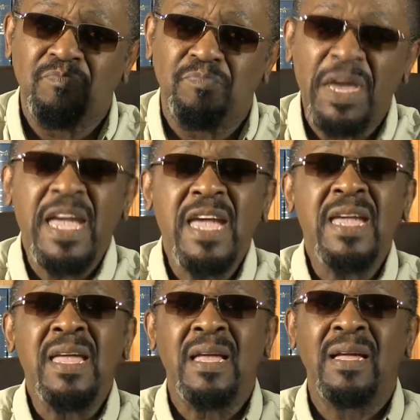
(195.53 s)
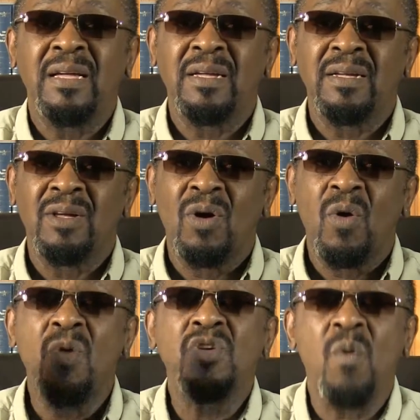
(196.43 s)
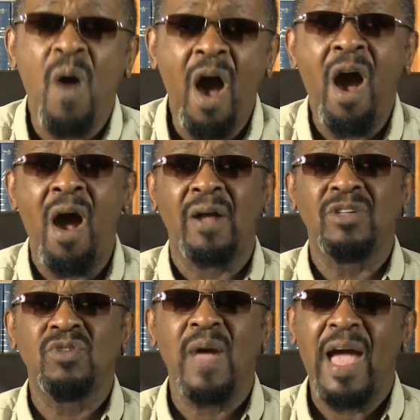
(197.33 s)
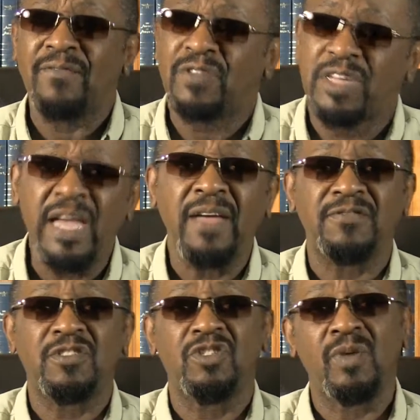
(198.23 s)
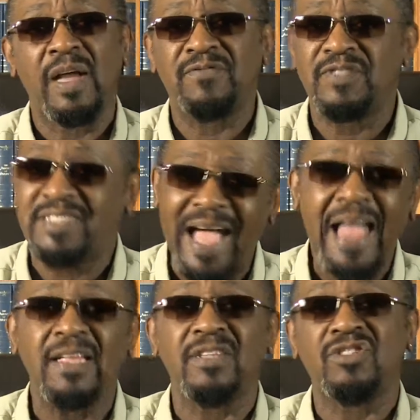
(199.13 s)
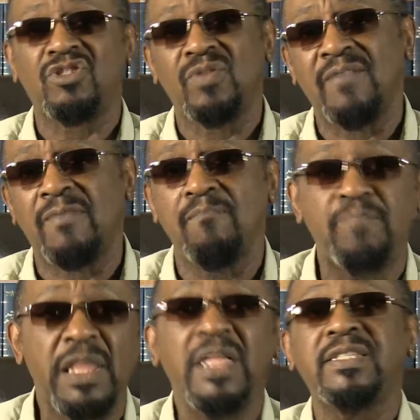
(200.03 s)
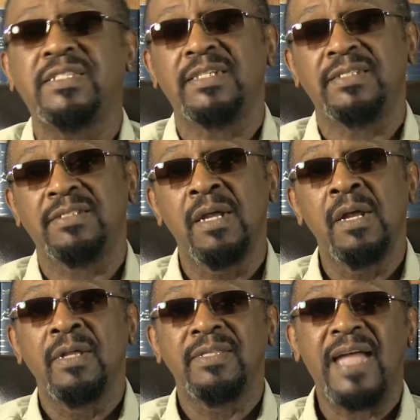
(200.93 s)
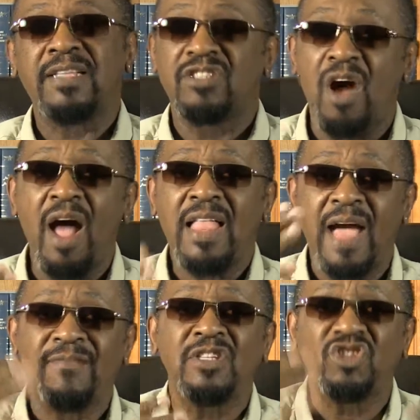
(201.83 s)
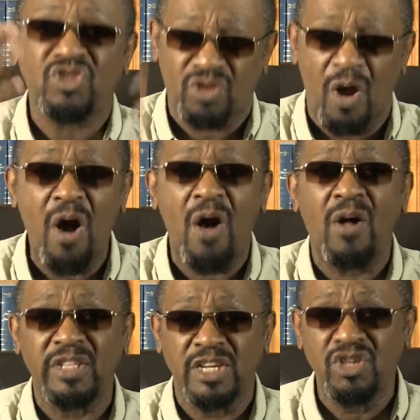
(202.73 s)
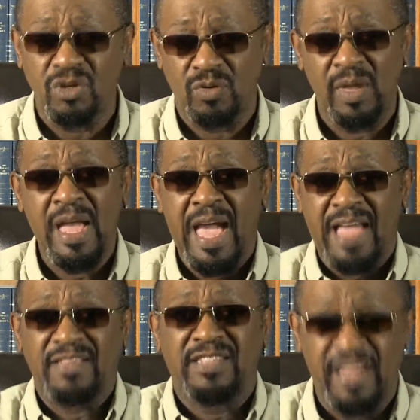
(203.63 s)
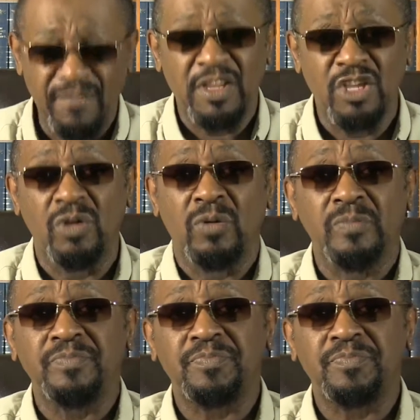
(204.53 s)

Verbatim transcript: be who you are. You have gifts, you have talents, you have abilities that God have installed in you, has given you,